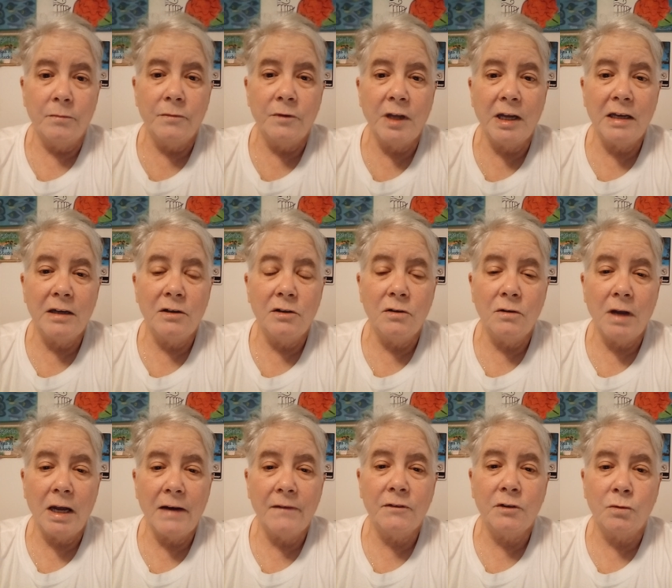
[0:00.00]
They do
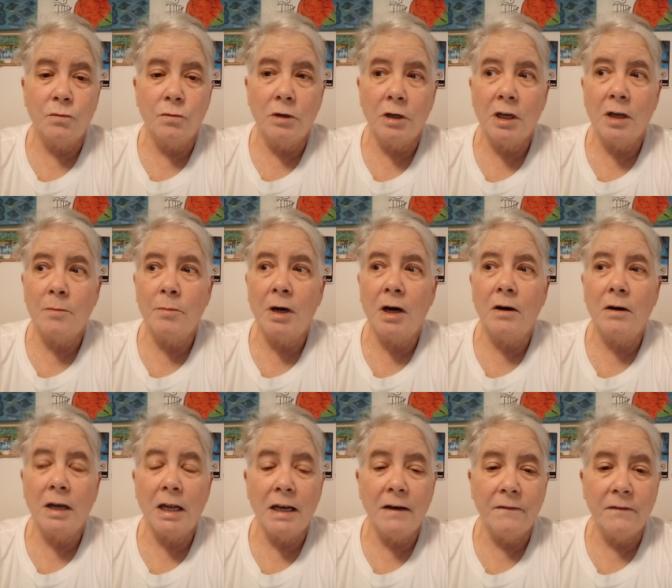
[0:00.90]
have to worry about
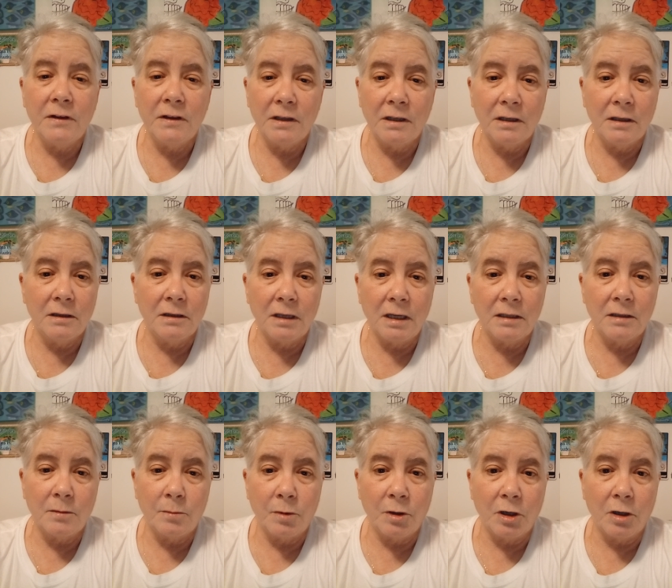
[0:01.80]
everything in that
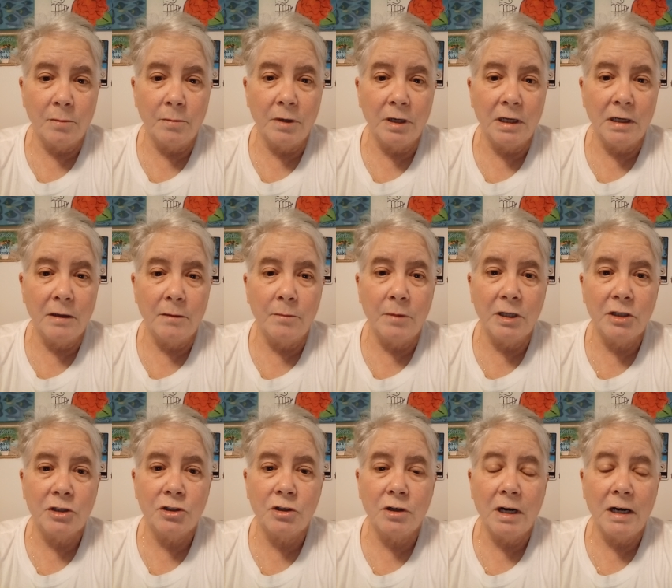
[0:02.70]
department and make
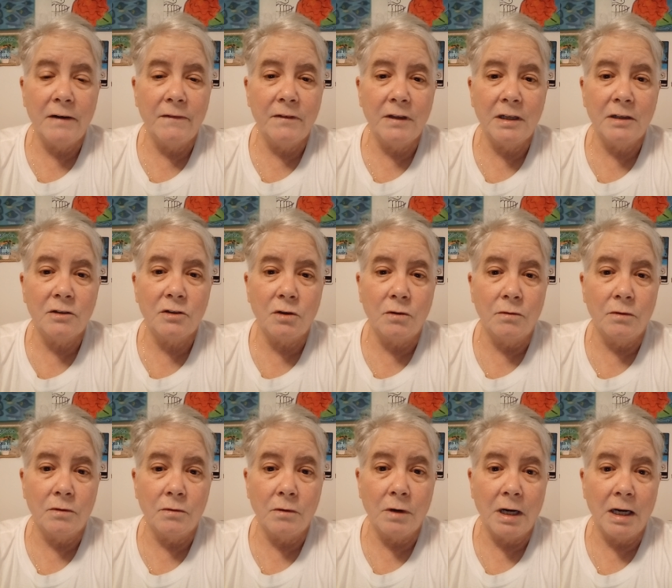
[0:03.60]
sure everything's
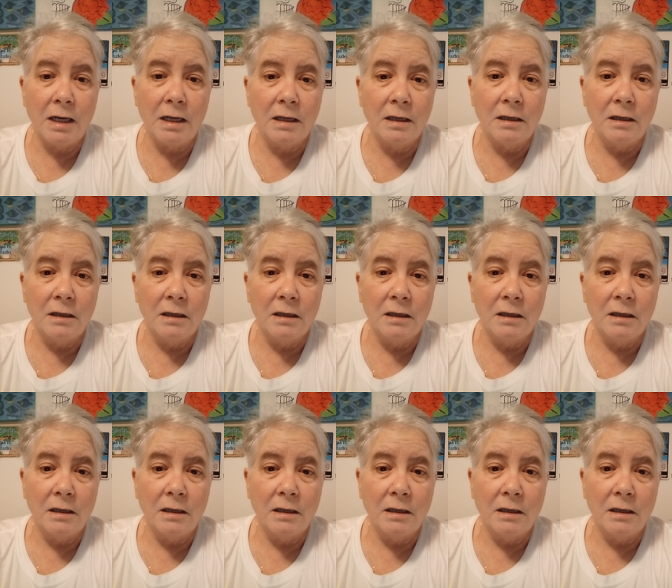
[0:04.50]
going right